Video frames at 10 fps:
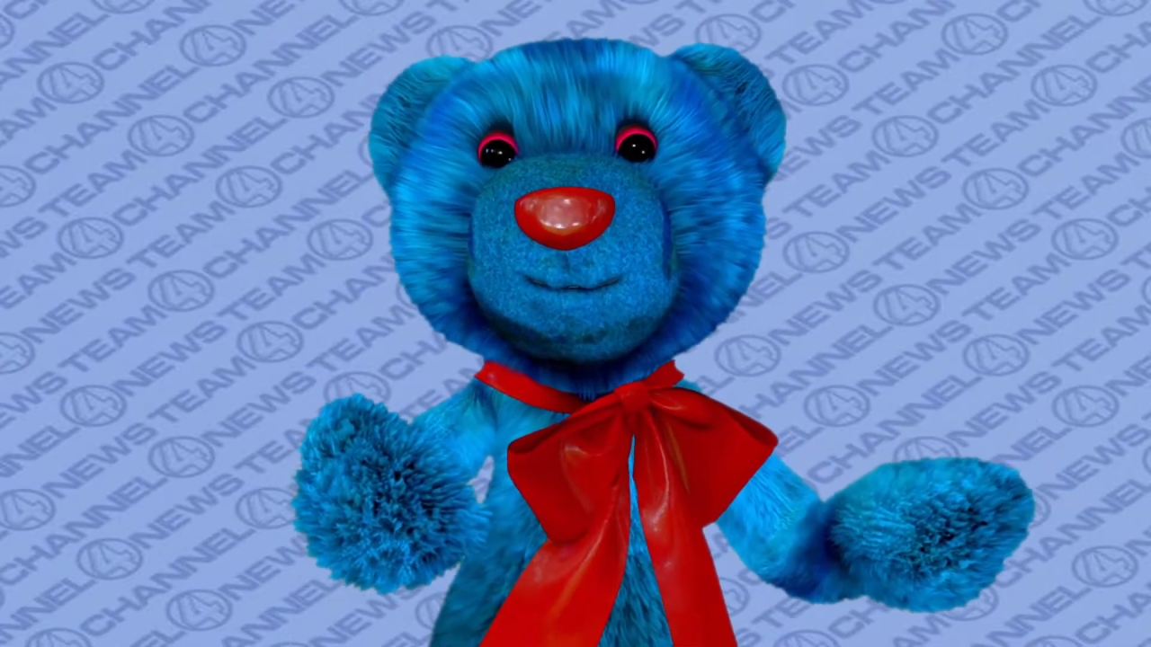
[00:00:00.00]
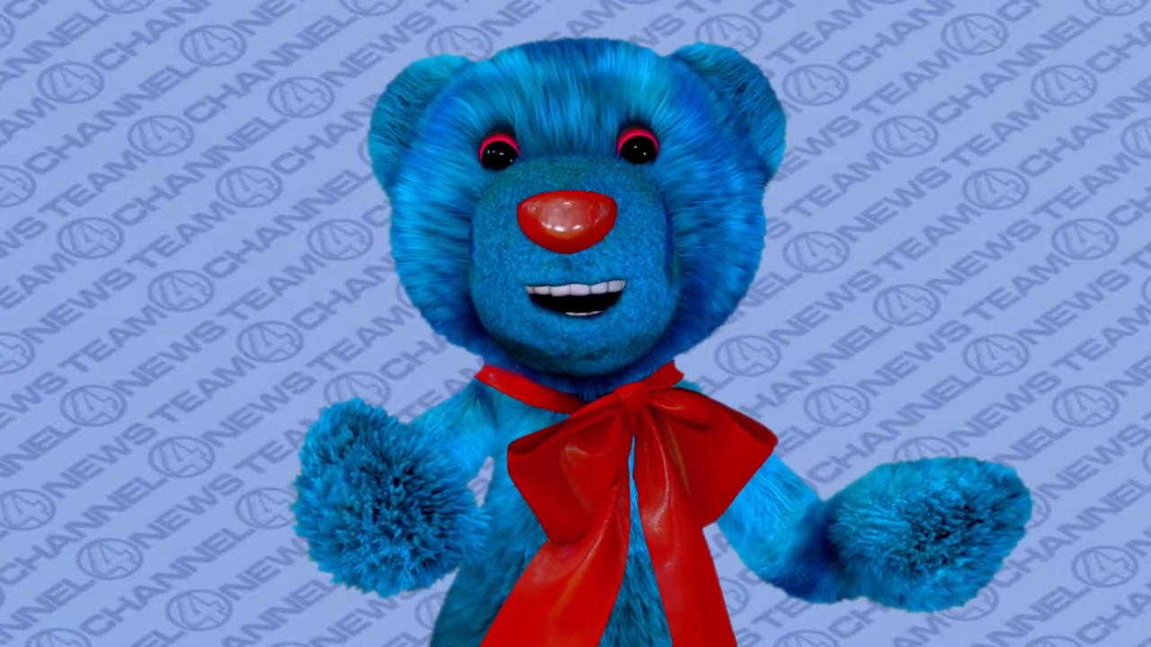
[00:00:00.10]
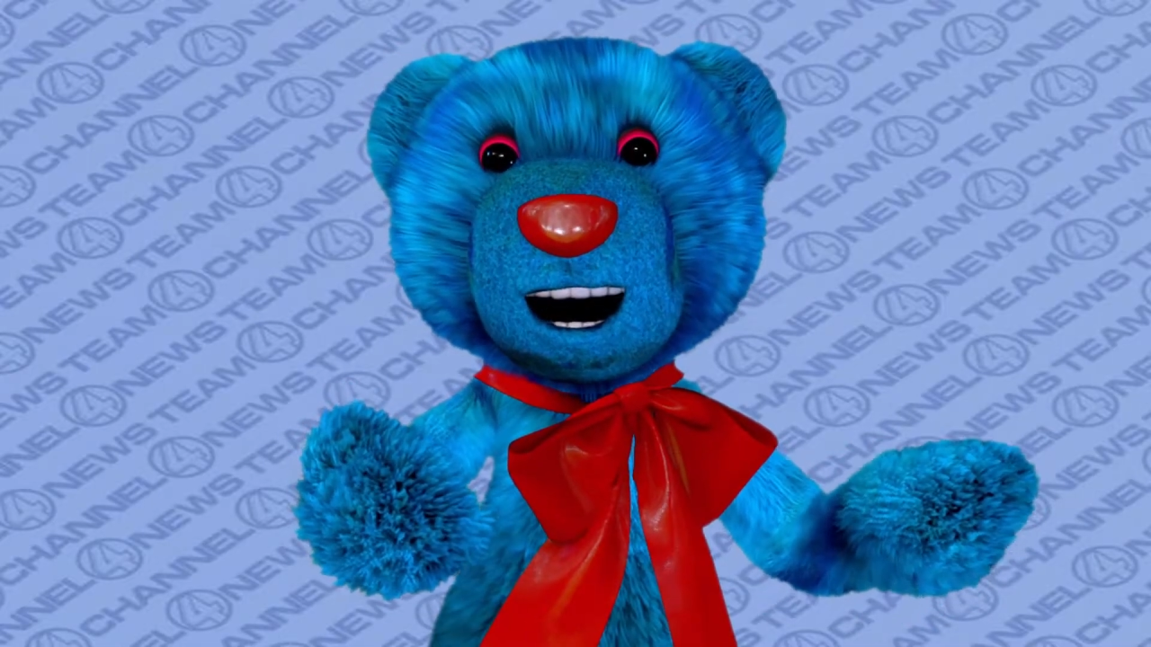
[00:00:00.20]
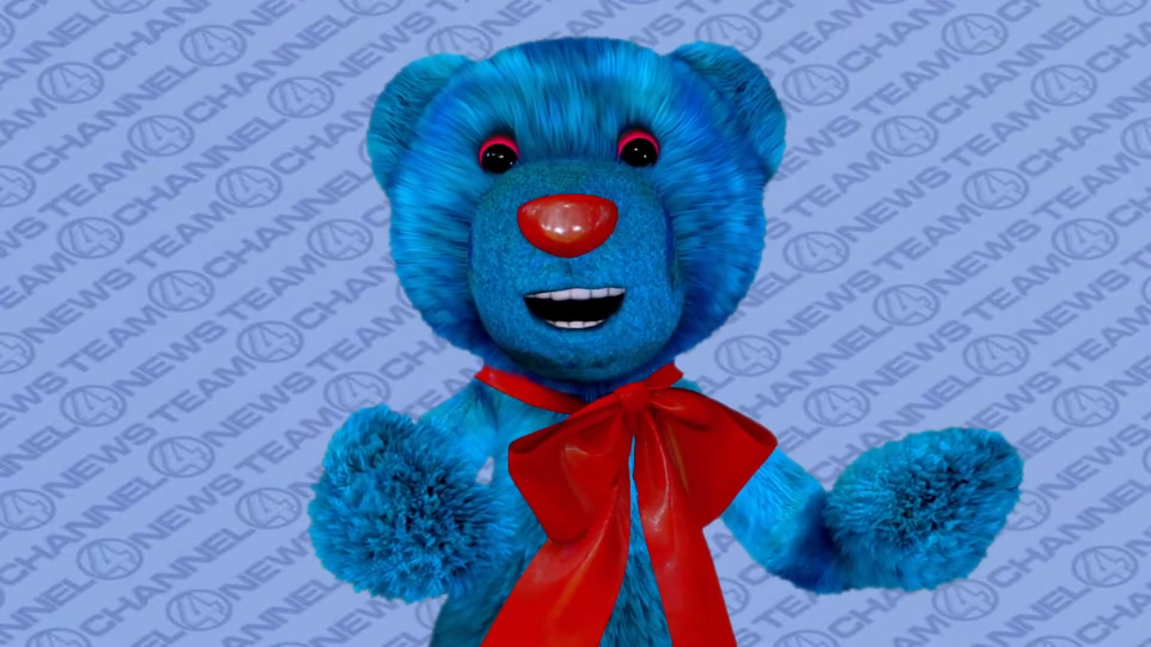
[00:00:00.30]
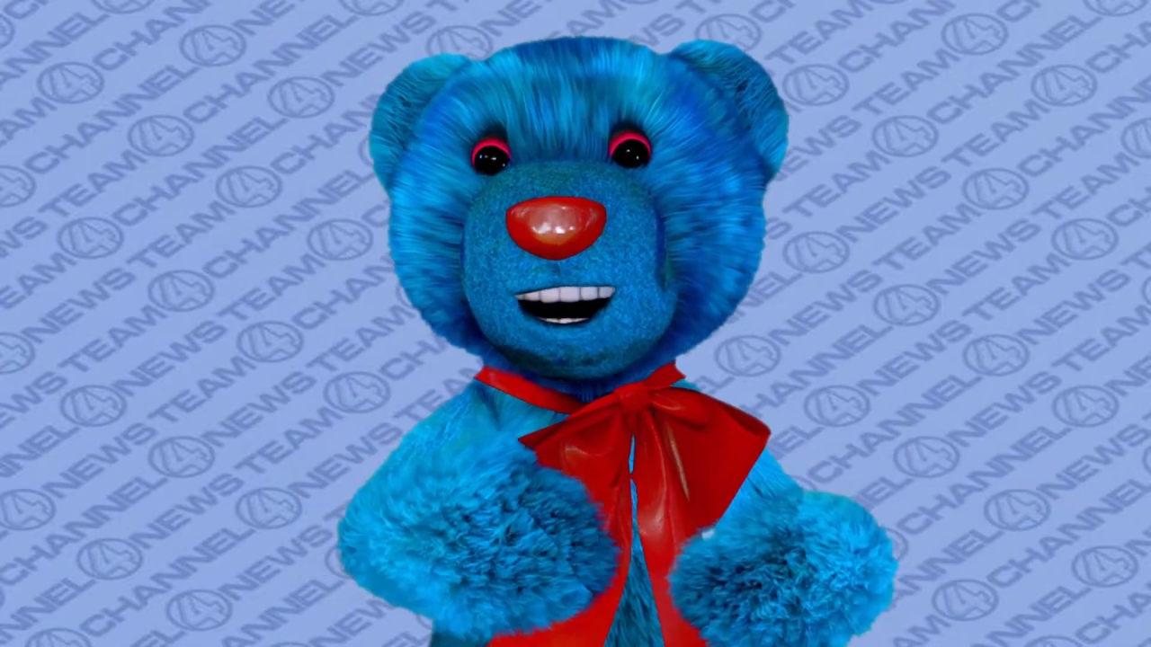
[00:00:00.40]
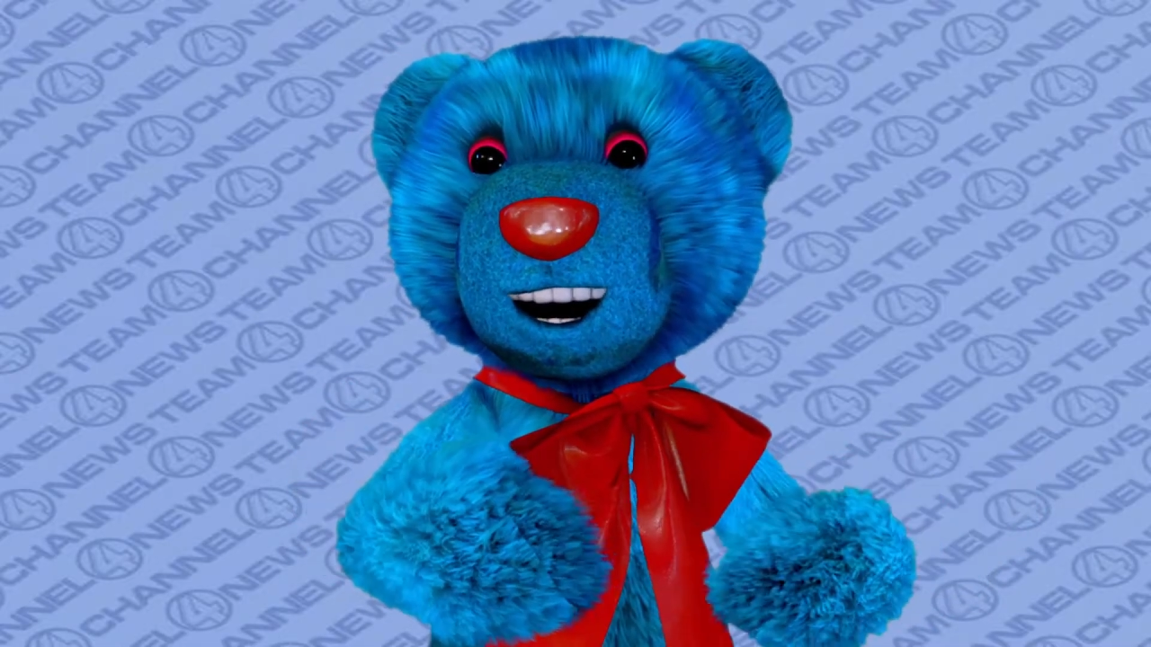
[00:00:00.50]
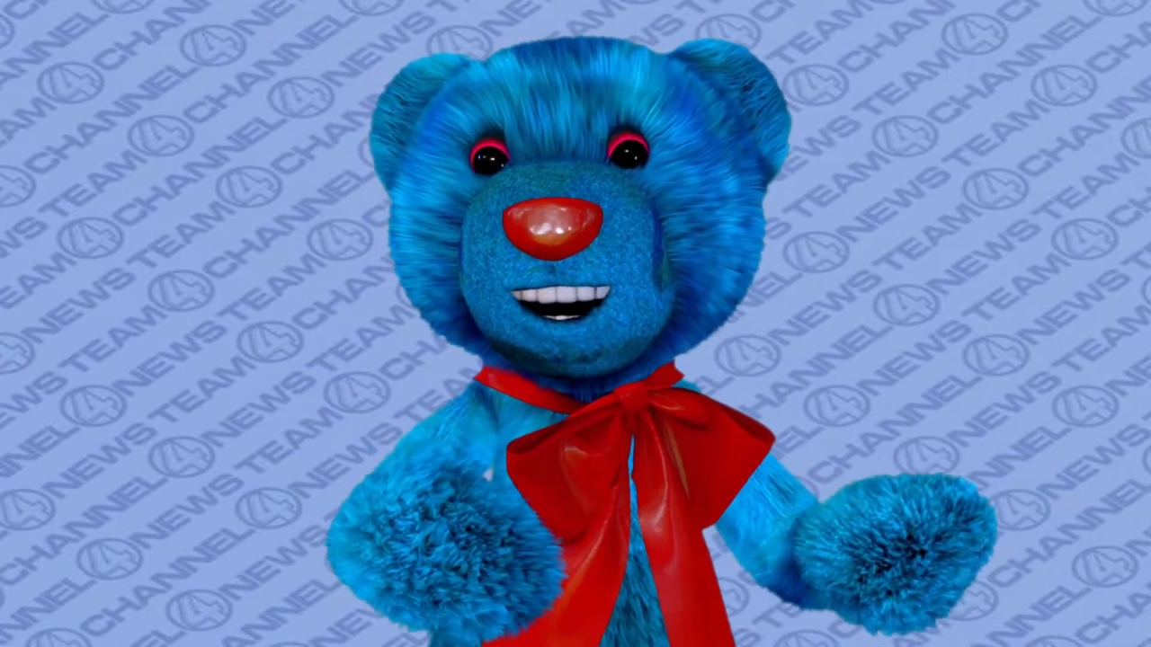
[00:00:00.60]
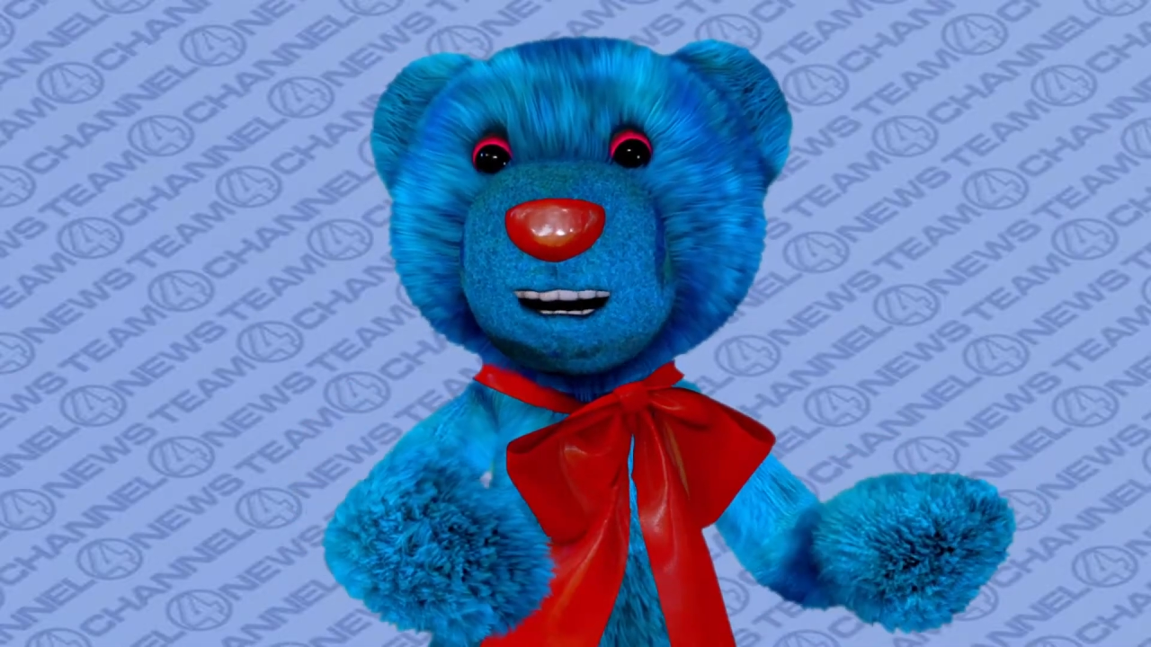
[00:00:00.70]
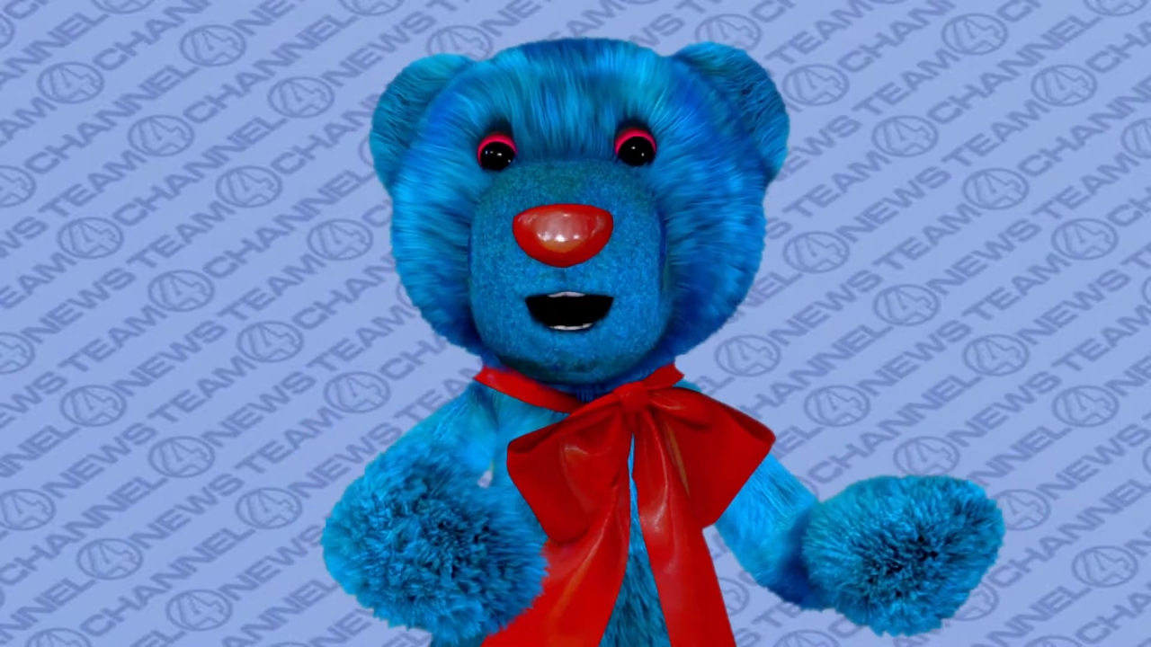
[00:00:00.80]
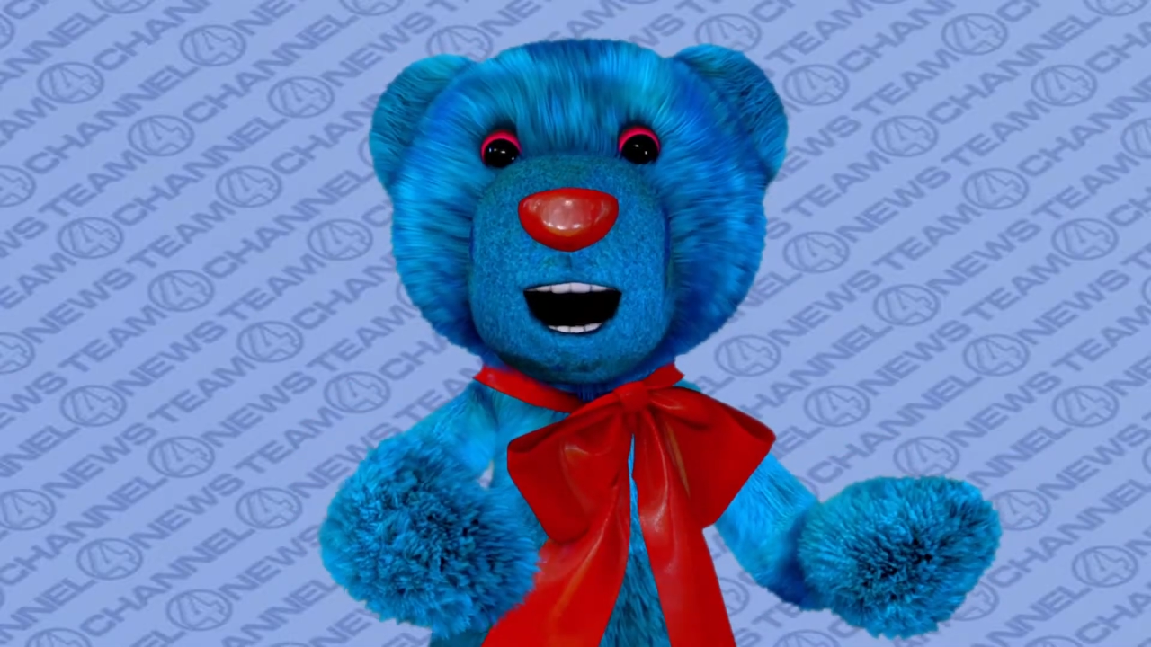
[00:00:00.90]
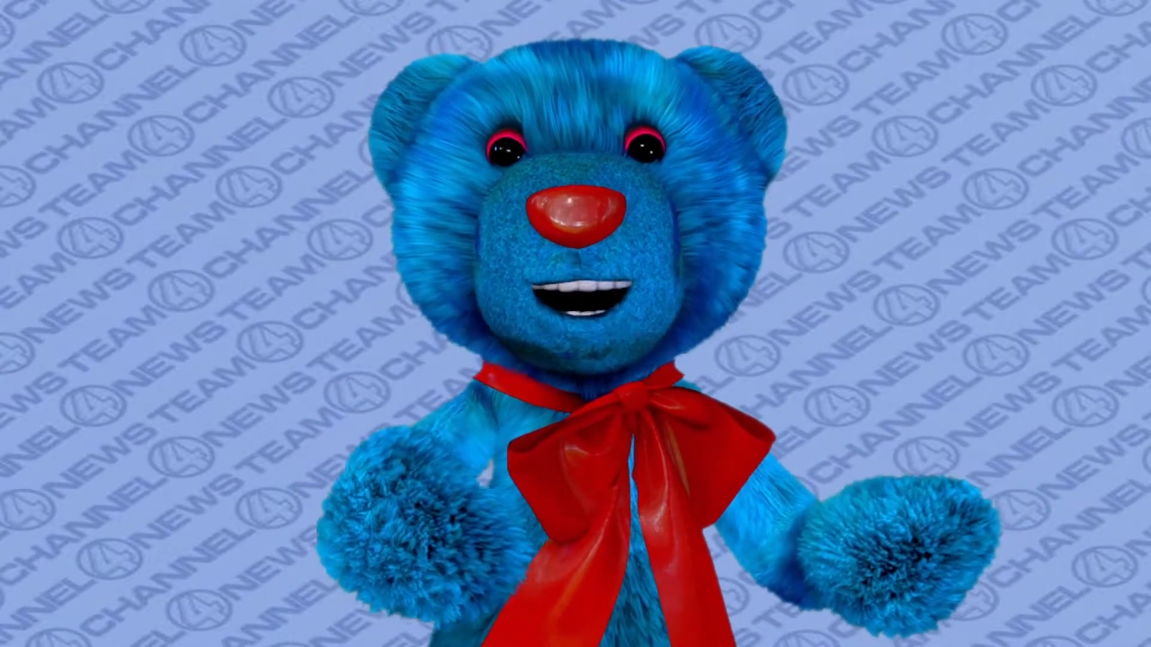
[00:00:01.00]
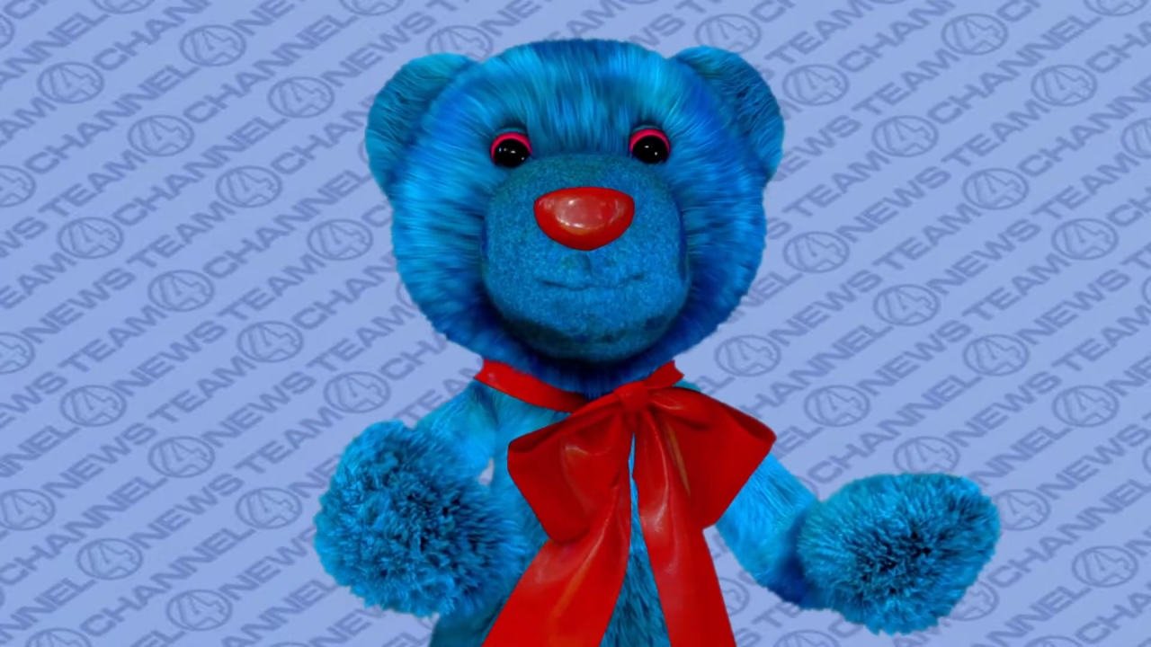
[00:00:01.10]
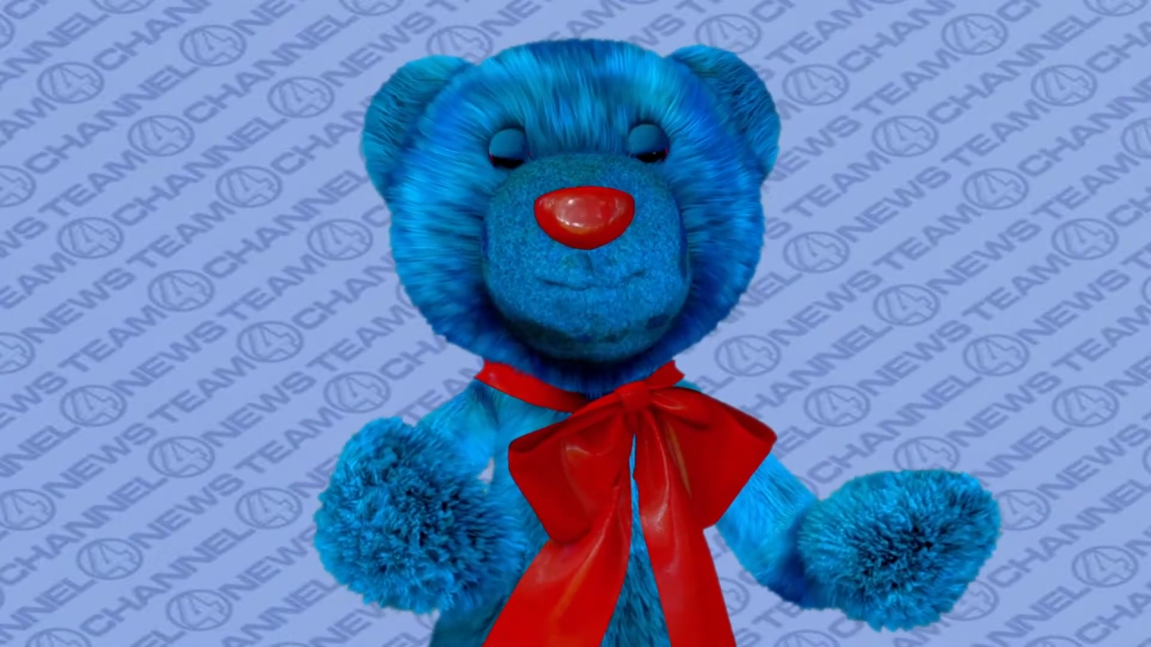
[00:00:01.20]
I, you'll see why.